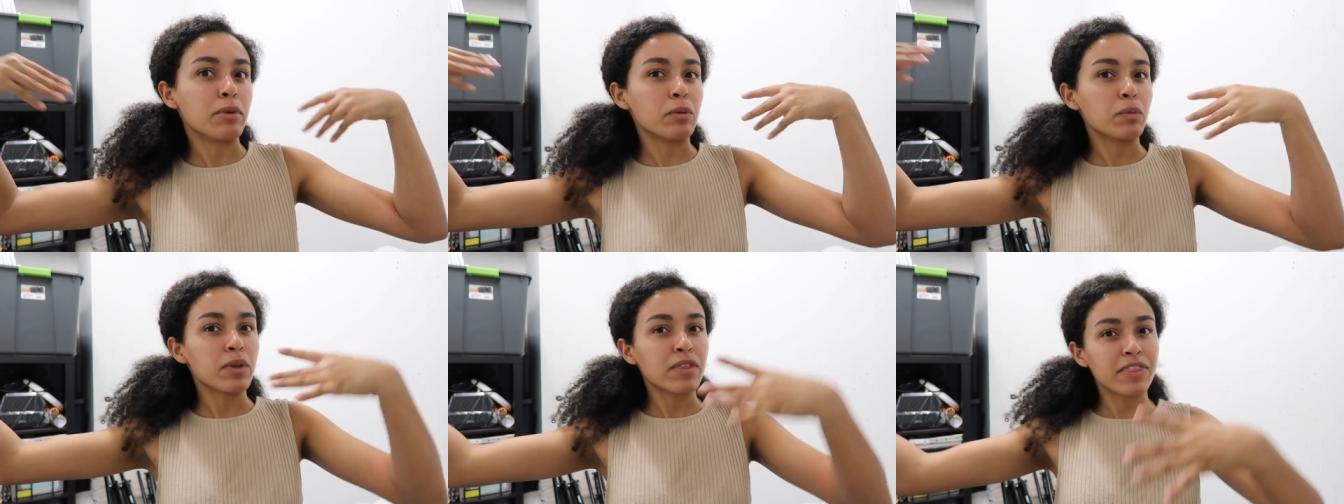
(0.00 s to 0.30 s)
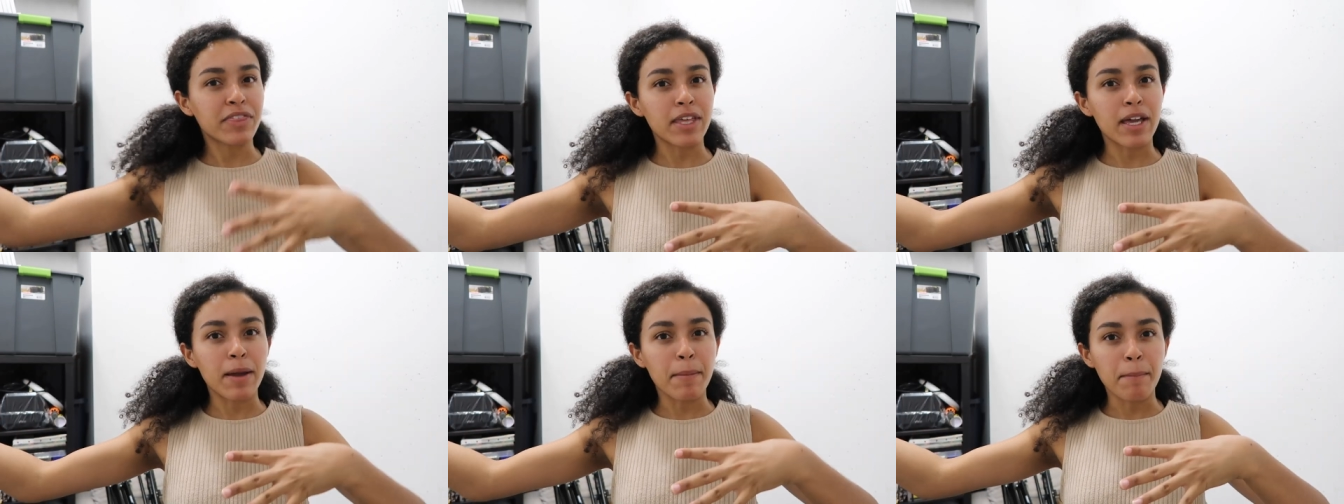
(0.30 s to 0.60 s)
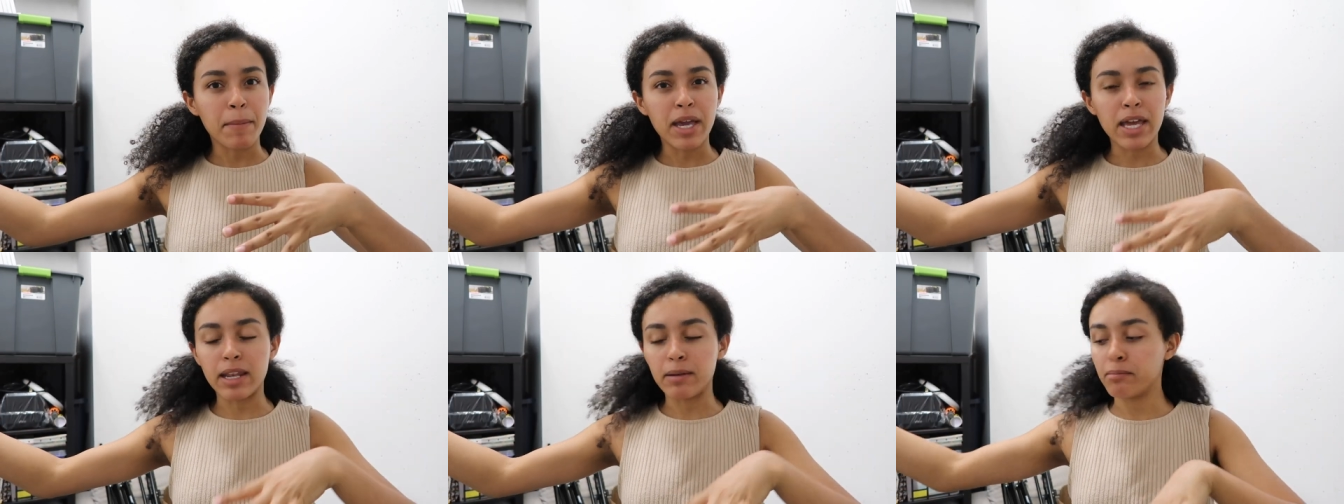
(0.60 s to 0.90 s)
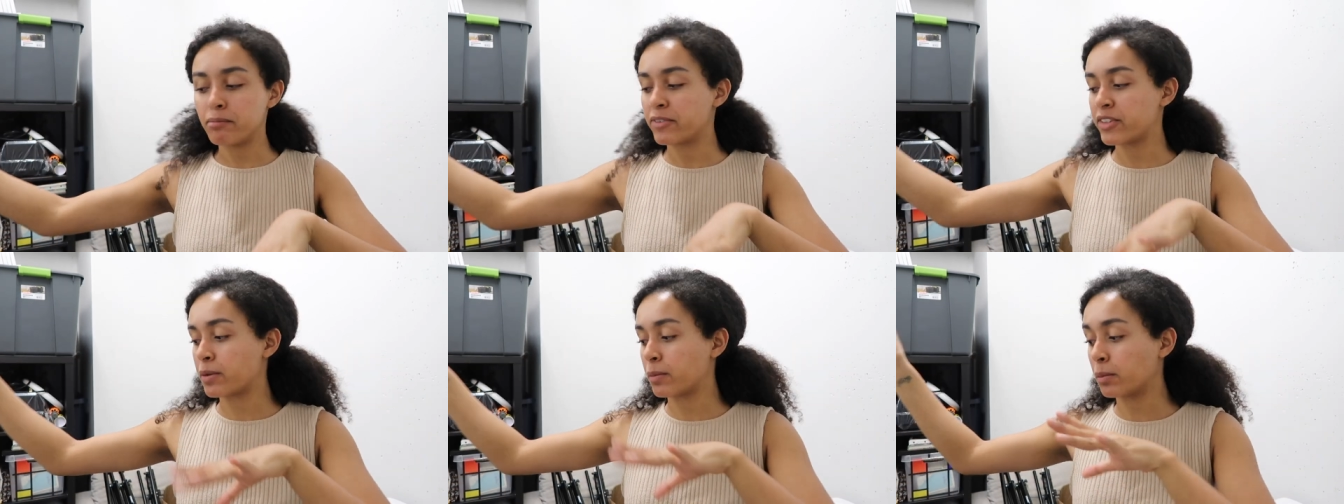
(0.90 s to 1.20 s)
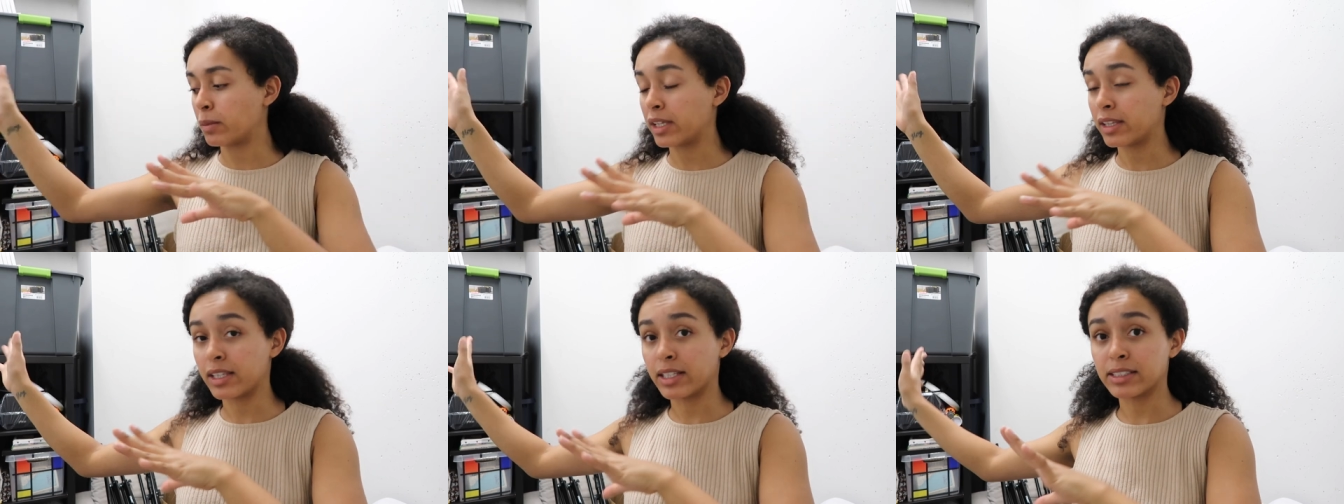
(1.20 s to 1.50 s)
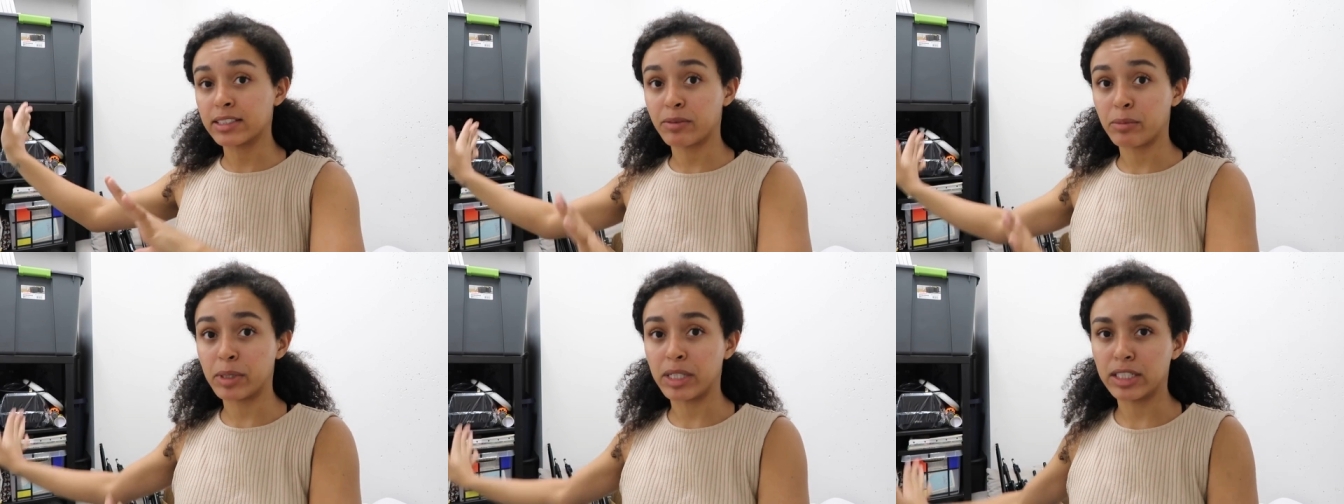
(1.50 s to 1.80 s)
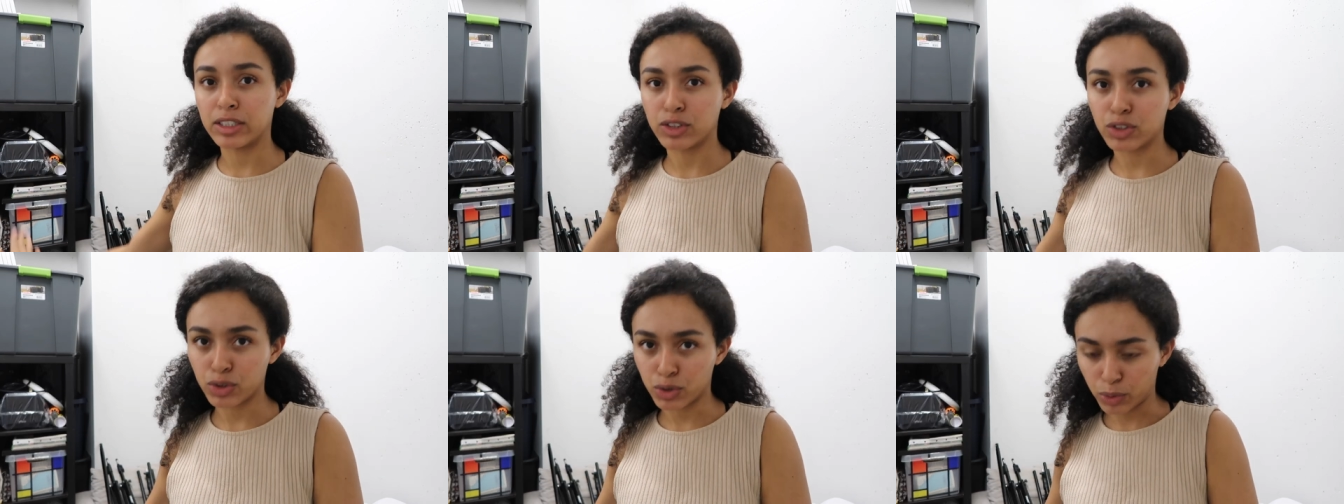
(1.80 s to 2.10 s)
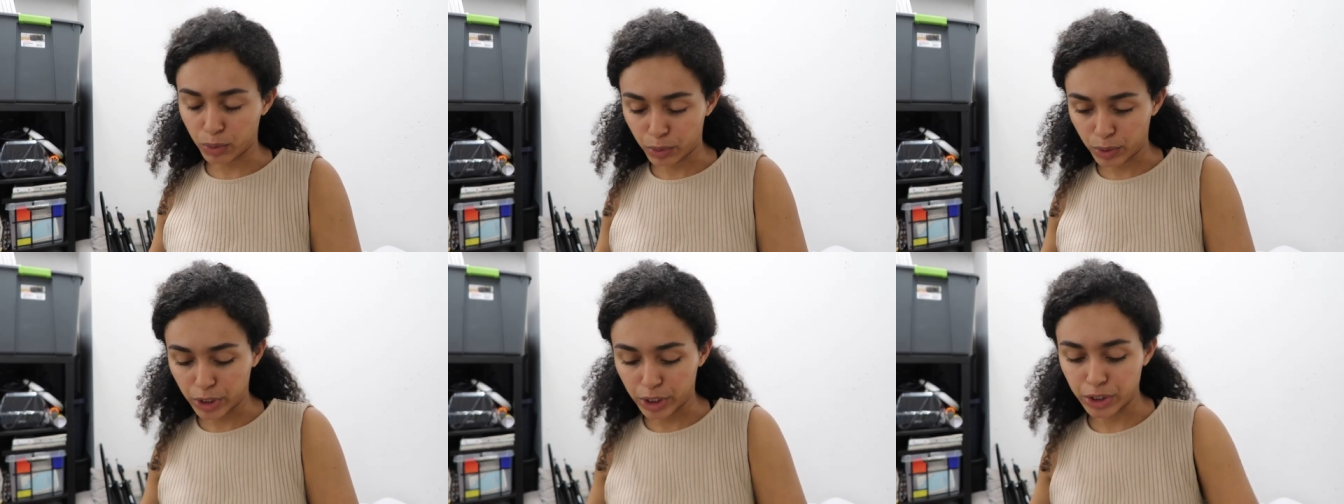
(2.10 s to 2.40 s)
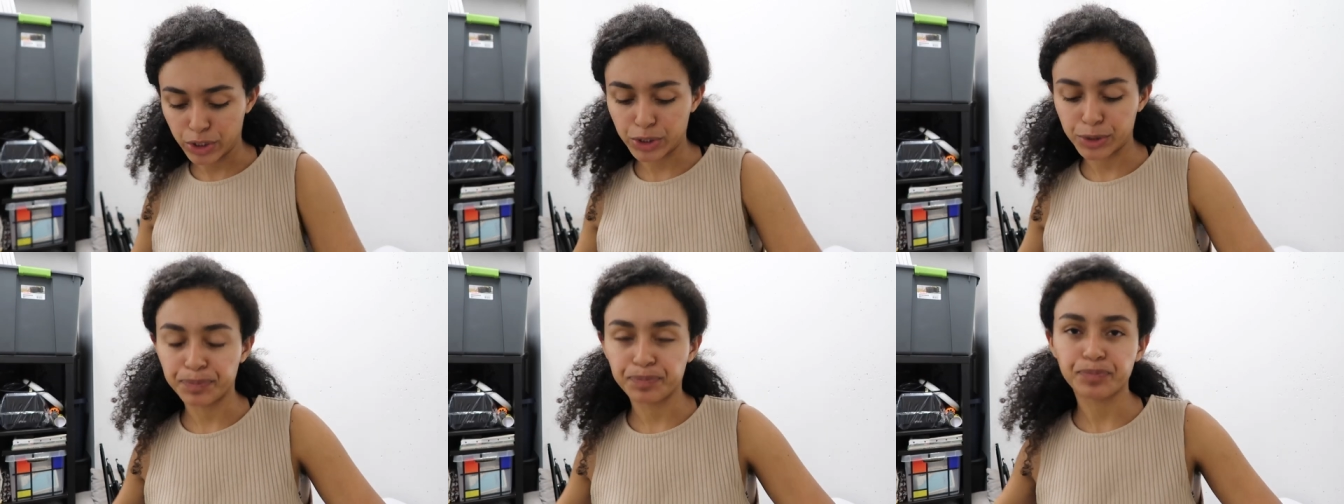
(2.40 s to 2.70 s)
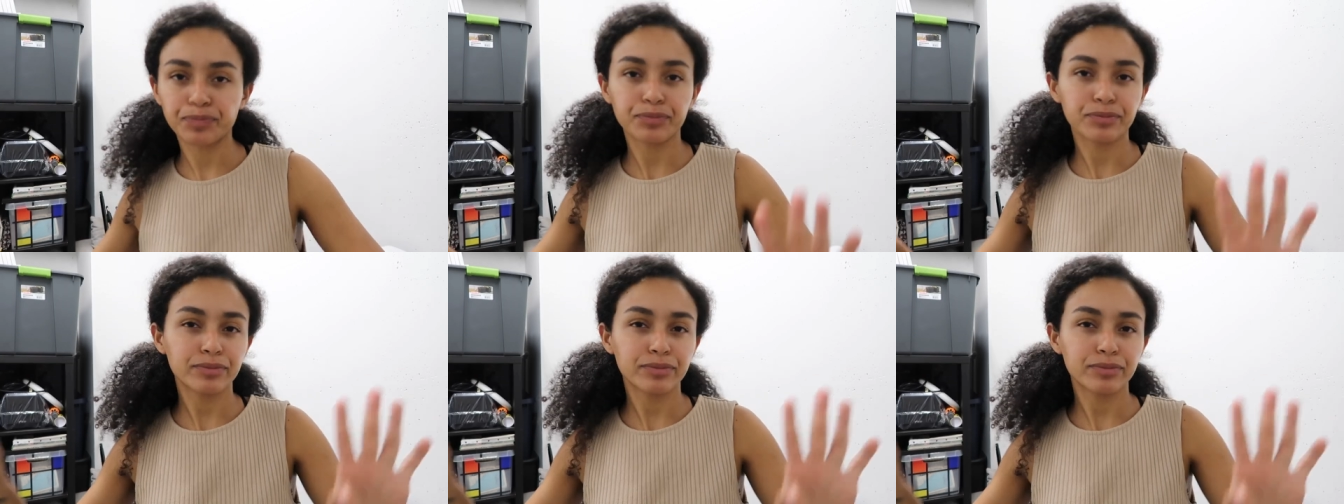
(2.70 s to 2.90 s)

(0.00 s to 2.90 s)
been with them and some of my things have been in storage,